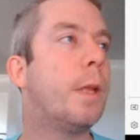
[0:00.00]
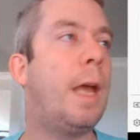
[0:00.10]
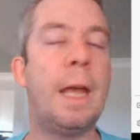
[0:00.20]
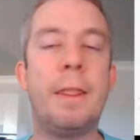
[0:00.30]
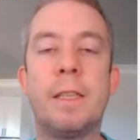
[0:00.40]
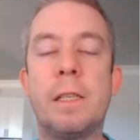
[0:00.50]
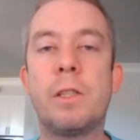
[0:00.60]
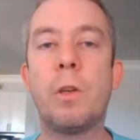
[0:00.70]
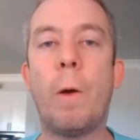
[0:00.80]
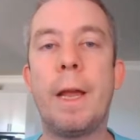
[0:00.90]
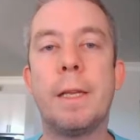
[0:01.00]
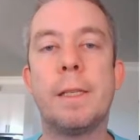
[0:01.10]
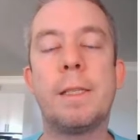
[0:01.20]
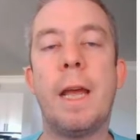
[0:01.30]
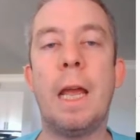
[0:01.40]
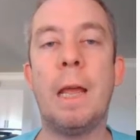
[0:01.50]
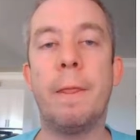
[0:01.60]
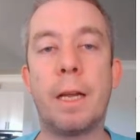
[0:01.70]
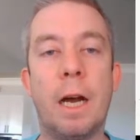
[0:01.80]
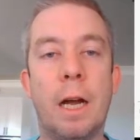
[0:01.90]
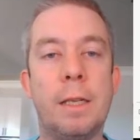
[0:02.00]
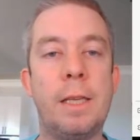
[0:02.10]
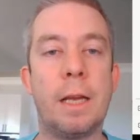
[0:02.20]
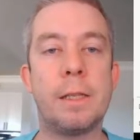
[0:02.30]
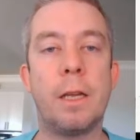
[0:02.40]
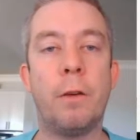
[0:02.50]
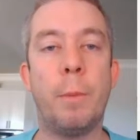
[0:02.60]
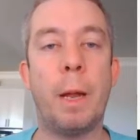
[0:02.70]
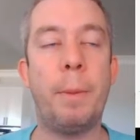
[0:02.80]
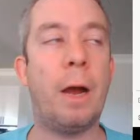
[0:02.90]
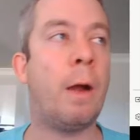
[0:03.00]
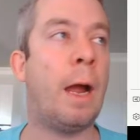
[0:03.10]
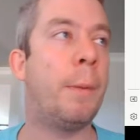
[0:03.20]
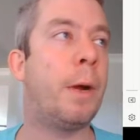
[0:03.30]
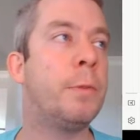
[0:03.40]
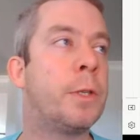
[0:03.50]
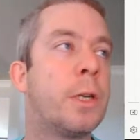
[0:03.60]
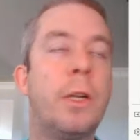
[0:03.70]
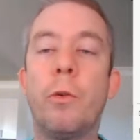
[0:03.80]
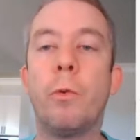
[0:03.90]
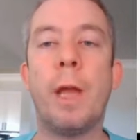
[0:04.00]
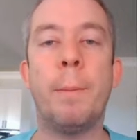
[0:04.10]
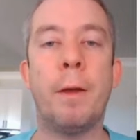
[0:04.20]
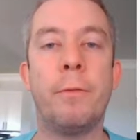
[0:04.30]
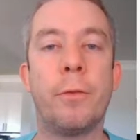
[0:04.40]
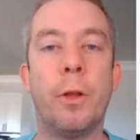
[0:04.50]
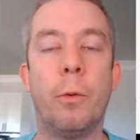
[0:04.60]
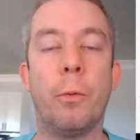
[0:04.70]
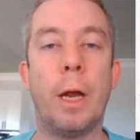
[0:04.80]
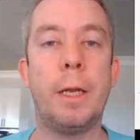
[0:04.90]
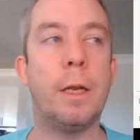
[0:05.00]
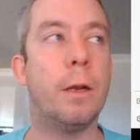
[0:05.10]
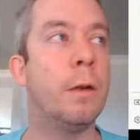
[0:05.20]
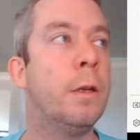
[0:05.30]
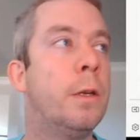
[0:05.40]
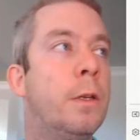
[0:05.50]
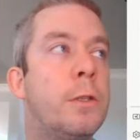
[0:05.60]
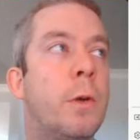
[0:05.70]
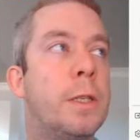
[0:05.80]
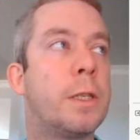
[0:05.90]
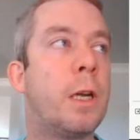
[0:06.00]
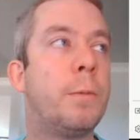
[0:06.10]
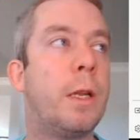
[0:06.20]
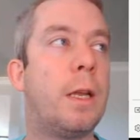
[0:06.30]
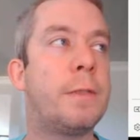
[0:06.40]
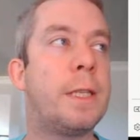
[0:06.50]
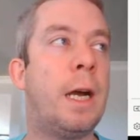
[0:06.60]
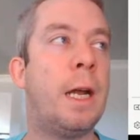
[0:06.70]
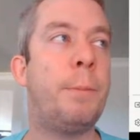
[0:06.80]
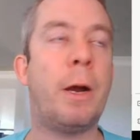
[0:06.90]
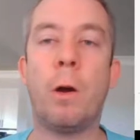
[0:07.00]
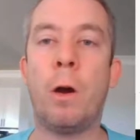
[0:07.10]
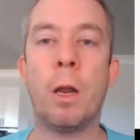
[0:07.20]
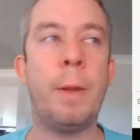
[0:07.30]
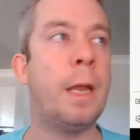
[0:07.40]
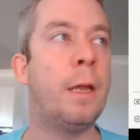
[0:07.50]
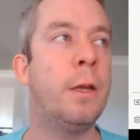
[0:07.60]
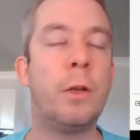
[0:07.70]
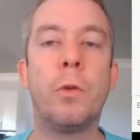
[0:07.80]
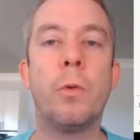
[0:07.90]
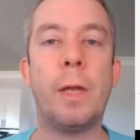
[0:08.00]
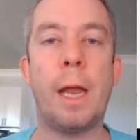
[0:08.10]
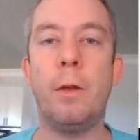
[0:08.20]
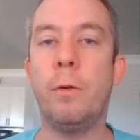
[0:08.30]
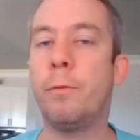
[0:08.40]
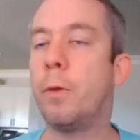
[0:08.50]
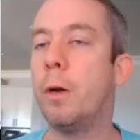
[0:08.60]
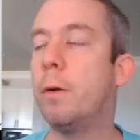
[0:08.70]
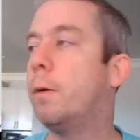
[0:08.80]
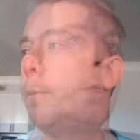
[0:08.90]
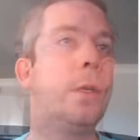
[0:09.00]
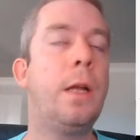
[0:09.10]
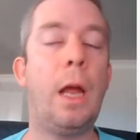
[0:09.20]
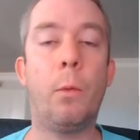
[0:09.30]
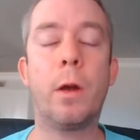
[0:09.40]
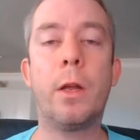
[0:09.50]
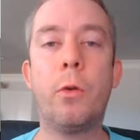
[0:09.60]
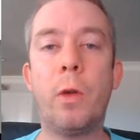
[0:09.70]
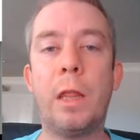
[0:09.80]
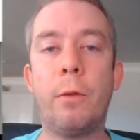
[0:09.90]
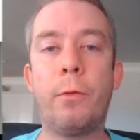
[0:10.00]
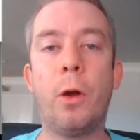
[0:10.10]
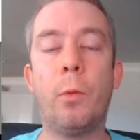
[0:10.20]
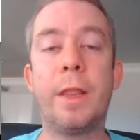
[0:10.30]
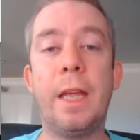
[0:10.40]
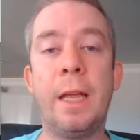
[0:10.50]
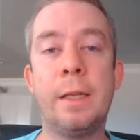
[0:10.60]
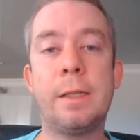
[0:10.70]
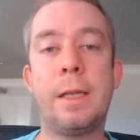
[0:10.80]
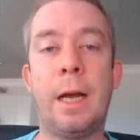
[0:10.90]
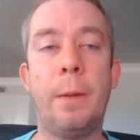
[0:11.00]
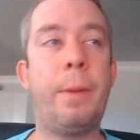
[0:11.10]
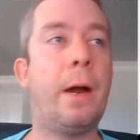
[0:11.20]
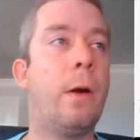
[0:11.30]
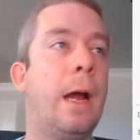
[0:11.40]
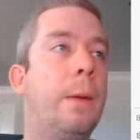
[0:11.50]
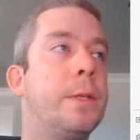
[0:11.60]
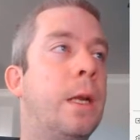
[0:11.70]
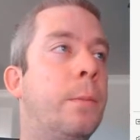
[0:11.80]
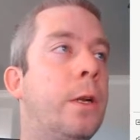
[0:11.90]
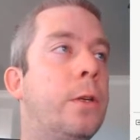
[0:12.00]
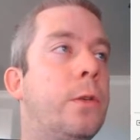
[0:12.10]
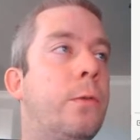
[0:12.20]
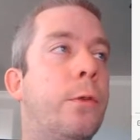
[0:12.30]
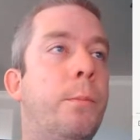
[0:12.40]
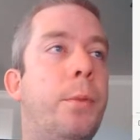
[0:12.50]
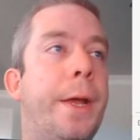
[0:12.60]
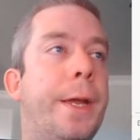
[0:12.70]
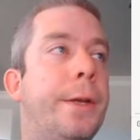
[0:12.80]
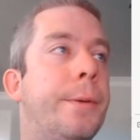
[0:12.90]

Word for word: And this is so I can stay in the context of my Power App. I'm just going to create my flow right here. So I just come to the left side, Power Automate, create new flow. And we're going to create the flow with inside Power Apps. And I'm going to do from blank.